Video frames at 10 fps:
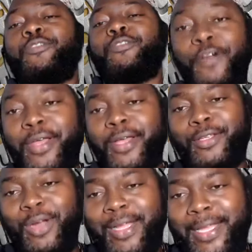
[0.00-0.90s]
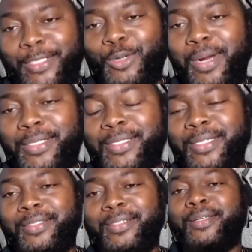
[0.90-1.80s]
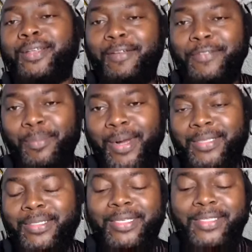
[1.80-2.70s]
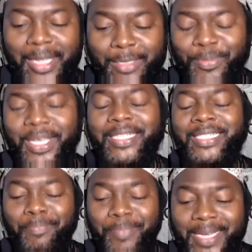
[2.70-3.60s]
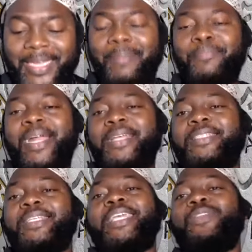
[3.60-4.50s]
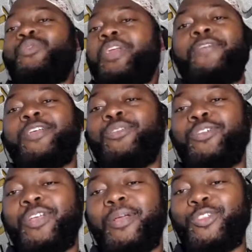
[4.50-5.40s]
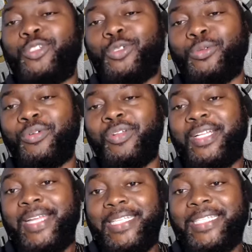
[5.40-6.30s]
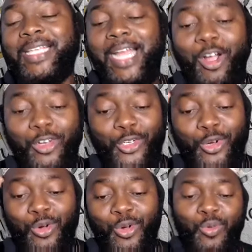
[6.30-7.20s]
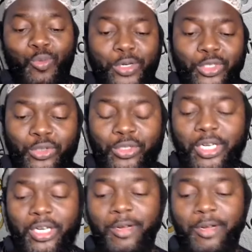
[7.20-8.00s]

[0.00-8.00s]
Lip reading: further, you know, and get your master's. After master's, get PhD, be the best in whatever you do. That is how, you know, we should